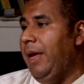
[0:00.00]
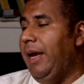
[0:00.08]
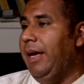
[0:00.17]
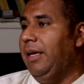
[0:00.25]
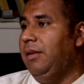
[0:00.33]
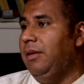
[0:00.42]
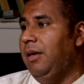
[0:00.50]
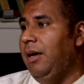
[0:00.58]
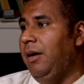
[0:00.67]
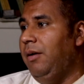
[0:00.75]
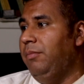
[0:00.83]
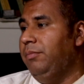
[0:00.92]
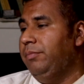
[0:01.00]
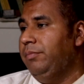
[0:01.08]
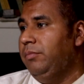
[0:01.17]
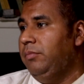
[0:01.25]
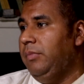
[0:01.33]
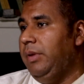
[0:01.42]
And
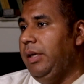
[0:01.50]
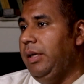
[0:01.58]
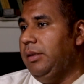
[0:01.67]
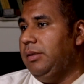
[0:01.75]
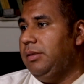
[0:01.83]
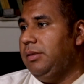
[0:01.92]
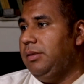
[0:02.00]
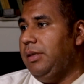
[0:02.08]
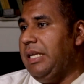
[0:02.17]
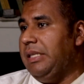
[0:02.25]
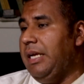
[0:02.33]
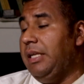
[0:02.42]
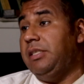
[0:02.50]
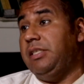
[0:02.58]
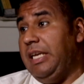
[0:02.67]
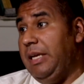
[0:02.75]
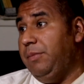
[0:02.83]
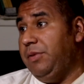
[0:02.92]
it
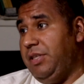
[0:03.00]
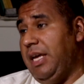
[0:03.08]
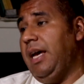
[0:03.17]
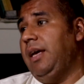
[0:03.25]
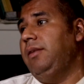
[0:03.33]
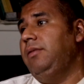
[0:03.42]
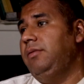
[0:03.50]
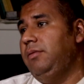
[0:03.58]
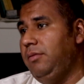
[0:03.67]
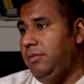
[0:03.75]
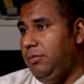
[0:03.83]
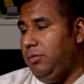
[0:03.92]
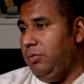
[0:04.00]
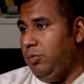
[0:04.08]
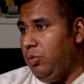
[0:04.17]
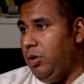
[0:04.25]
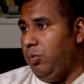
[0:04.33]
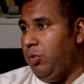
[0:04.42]
seems that
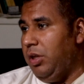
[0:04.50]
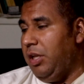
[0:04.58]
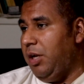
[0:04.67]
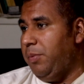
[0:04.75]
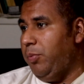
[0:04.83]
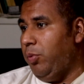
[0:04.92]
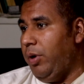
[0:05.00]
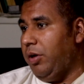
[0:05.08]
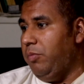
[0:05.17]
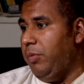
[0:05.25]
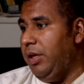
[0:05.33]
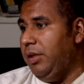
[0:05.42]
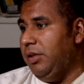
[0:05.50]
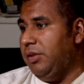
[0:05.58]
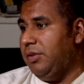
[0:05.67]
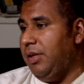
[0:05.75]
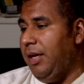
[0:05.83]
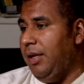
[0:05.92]
what a lot of people recommend
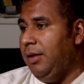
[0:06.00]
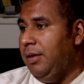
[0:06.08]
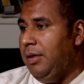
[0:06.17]
is that